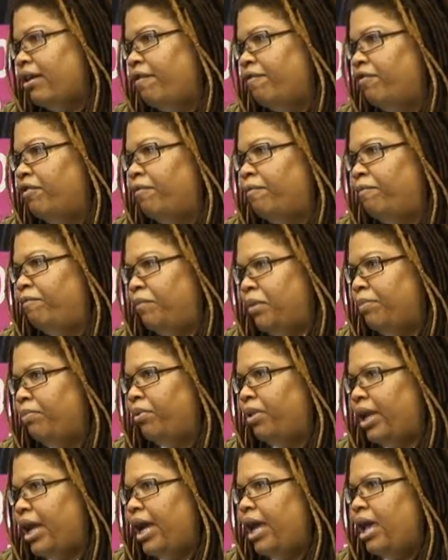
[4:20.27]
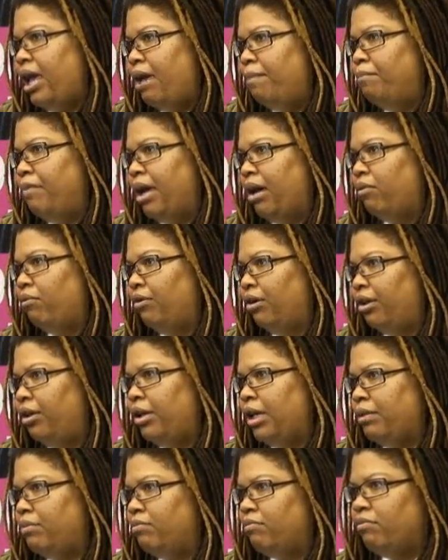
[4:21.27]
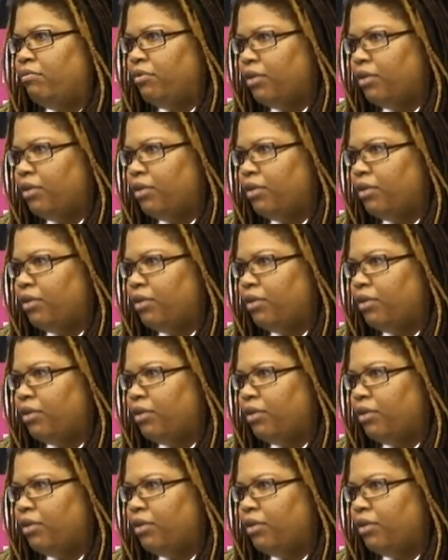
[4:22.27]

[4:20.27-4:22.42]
of the people that I have met, really